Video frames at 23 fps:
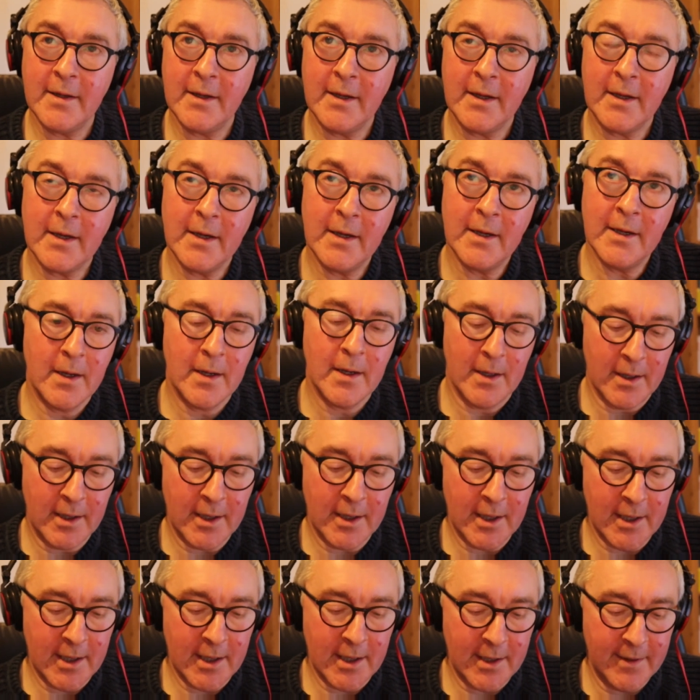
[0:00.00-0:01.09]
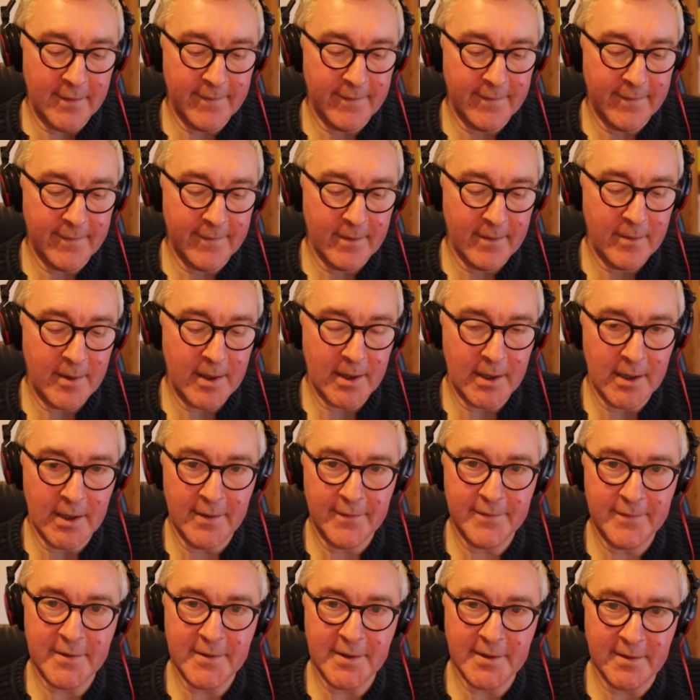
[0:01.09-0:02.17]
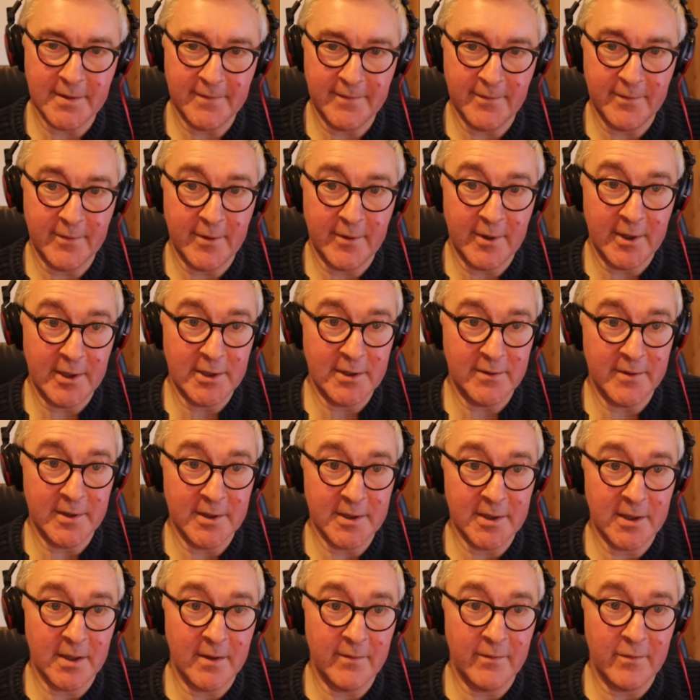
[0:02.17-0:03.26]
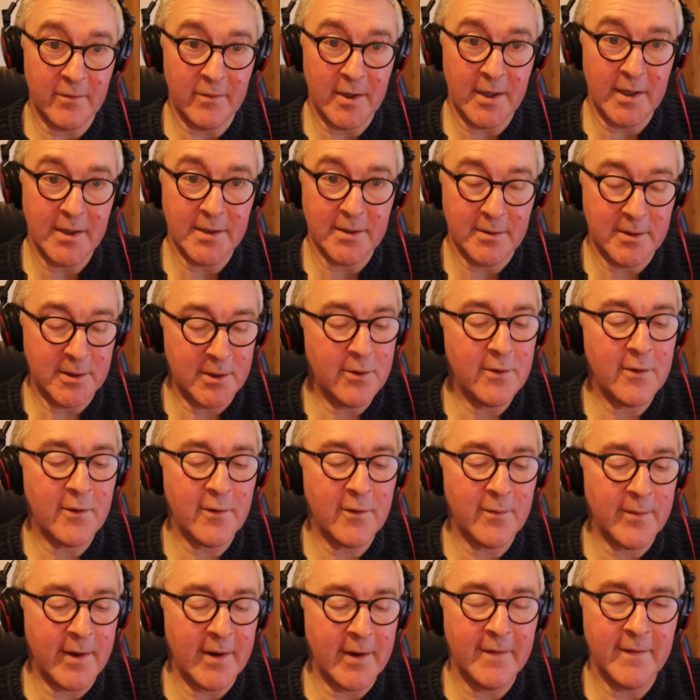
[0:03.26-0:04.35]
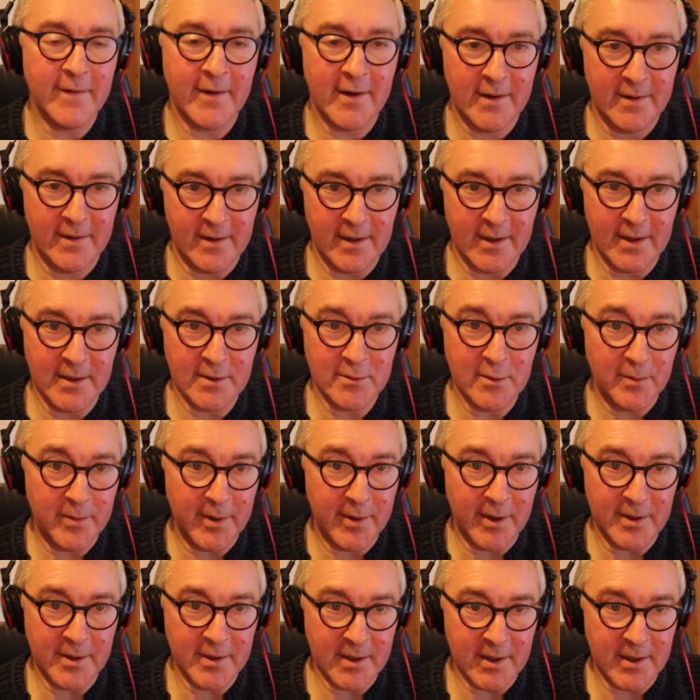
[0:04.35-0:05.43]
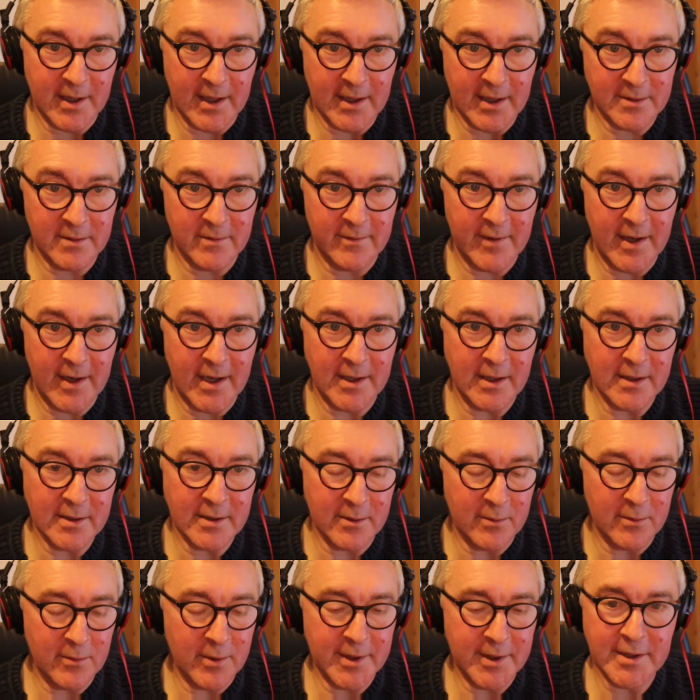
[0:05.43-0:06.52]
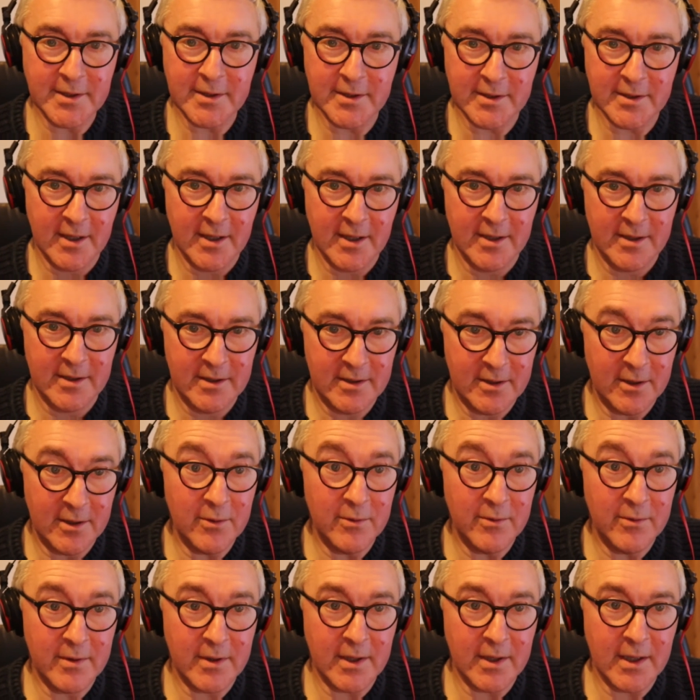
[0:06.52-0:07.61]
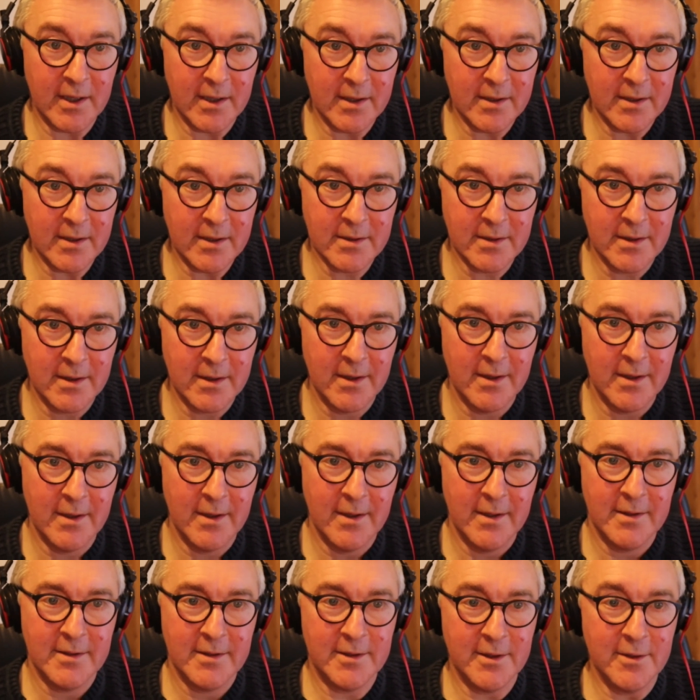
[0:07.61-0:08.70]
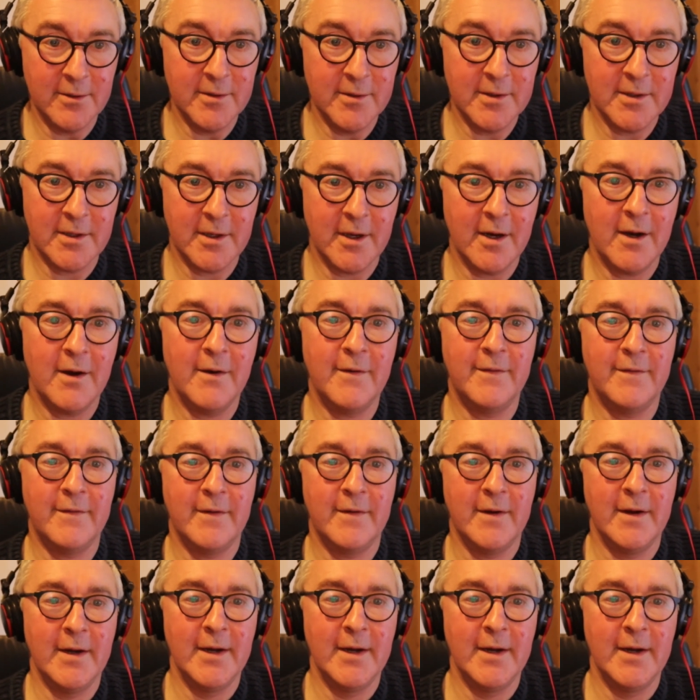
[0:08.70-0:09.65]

I think uh, a life well lived is a voyage of discovery. So two of my five things would be under that sort of heading. So one is just do things, do stuff.